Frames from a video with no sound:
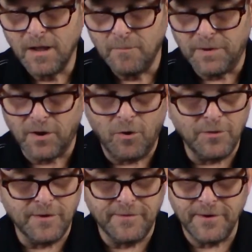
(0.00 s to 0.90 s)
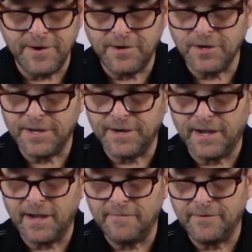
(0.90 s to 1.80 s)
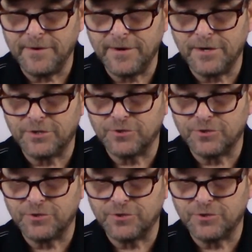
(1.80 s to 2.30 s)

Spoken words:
But hold, they're very good